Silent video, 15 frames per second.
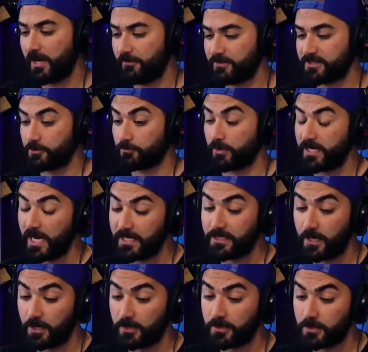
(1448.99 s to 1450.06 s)
Obviously, Renee
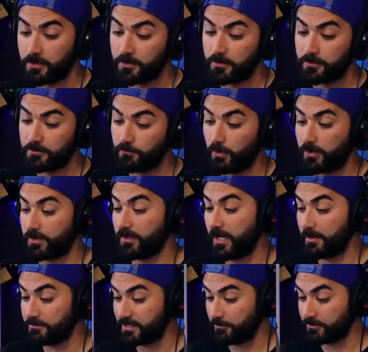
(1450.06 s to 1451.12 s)
Young, one of the
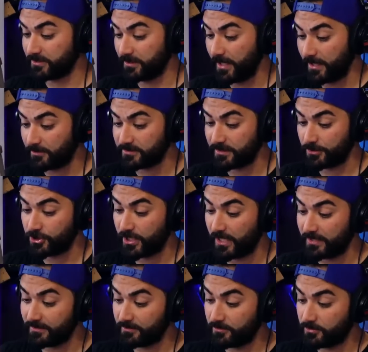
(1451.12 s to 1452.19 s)
names that was announced that she
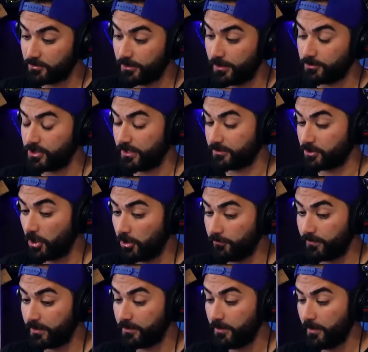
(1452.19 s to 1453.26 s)
got, she has
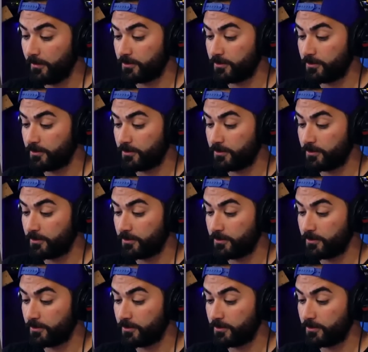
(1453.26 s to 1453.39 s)
COVID.